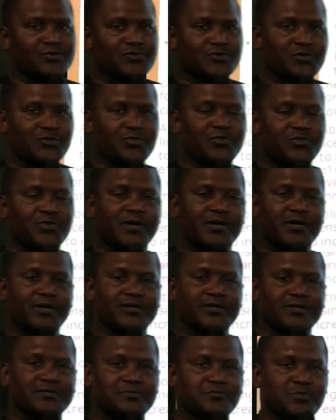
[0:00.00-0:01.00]
a lot of
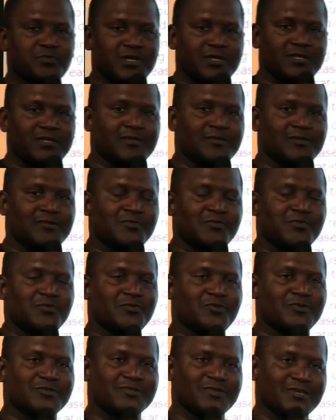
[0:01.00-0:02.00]
money, you know,
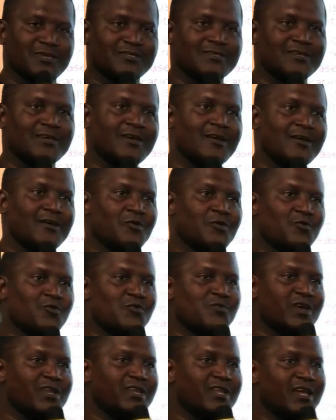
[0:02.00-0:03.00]
because yes,
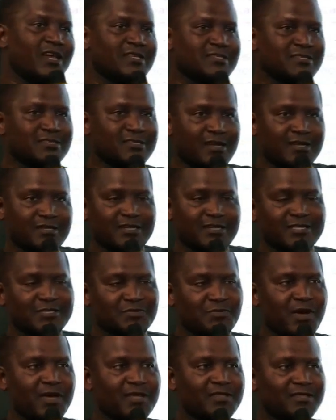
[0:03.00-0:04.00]
we made extra
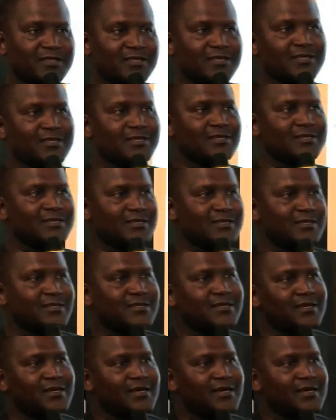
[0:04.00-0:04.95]
despite the